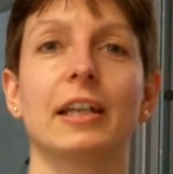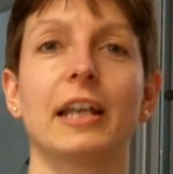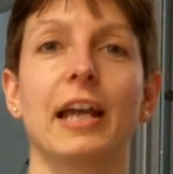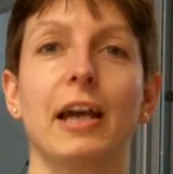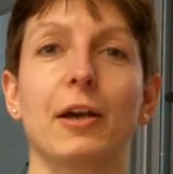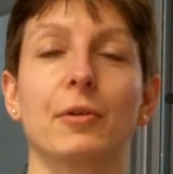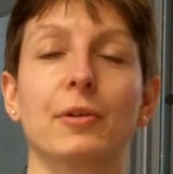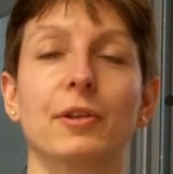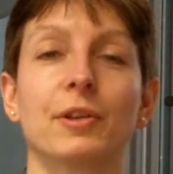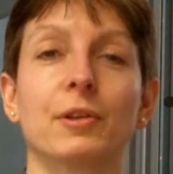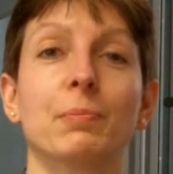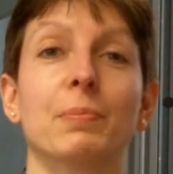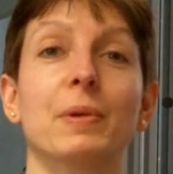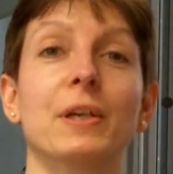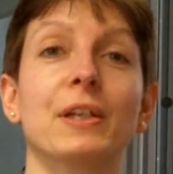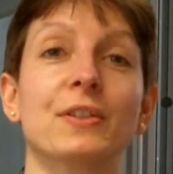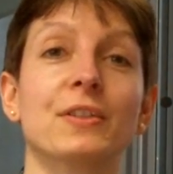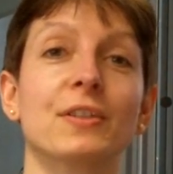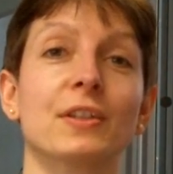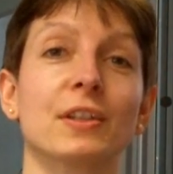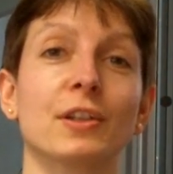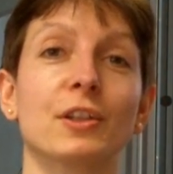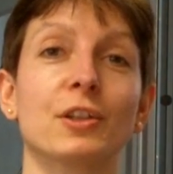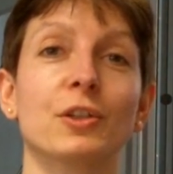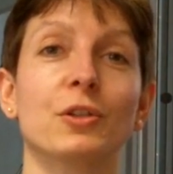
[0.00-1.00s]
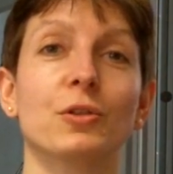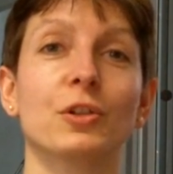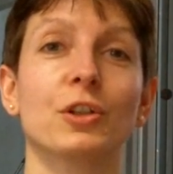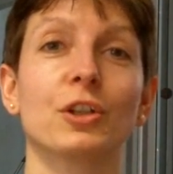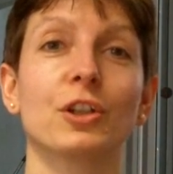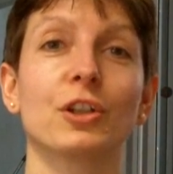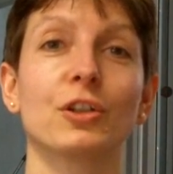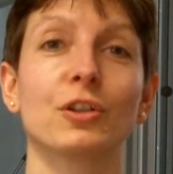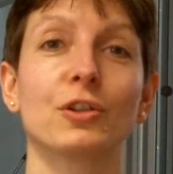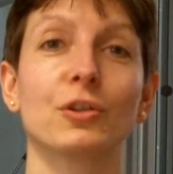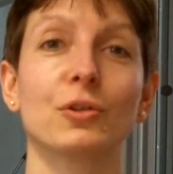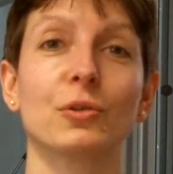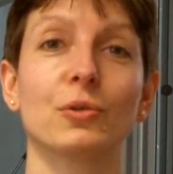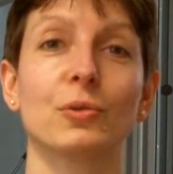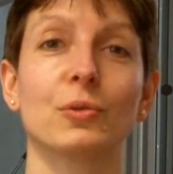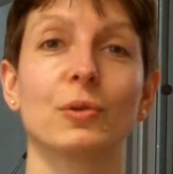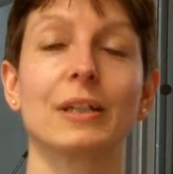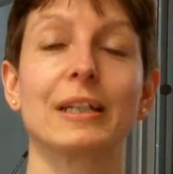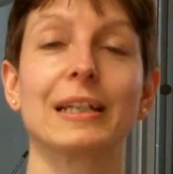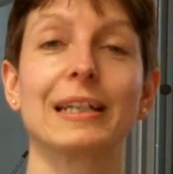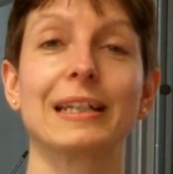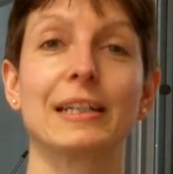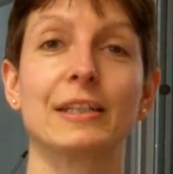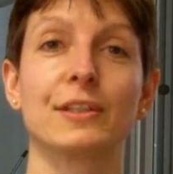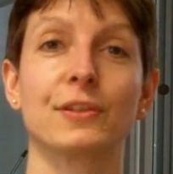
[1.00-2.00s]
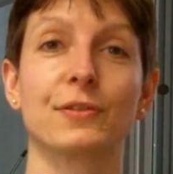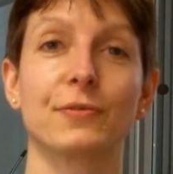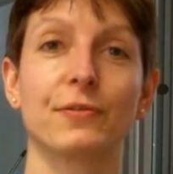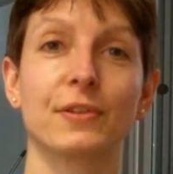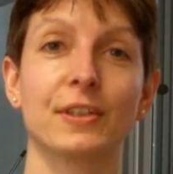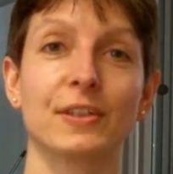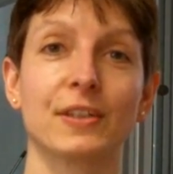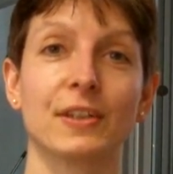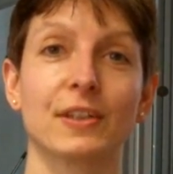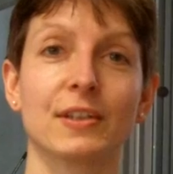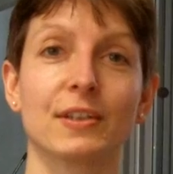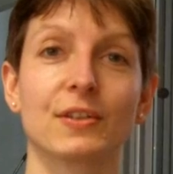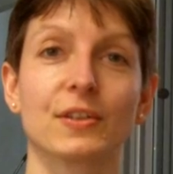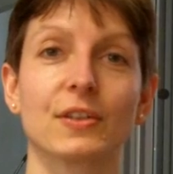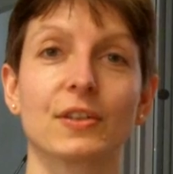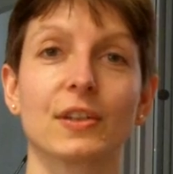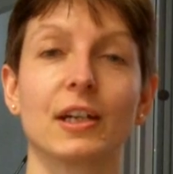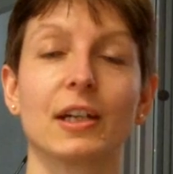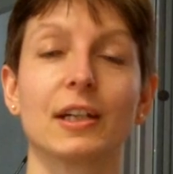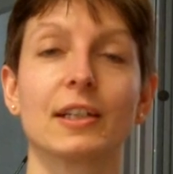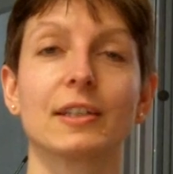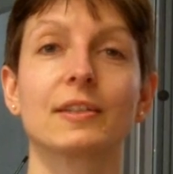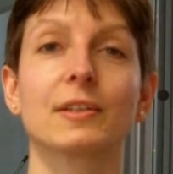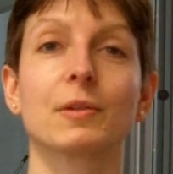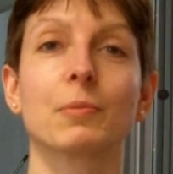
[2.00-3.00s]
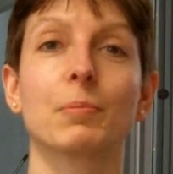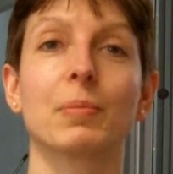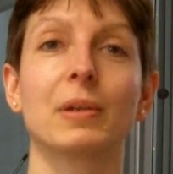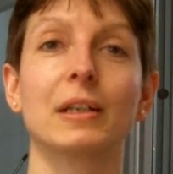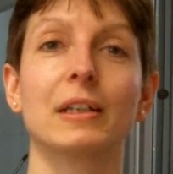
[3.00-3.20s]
Now, the best thing that you can do is visit the site.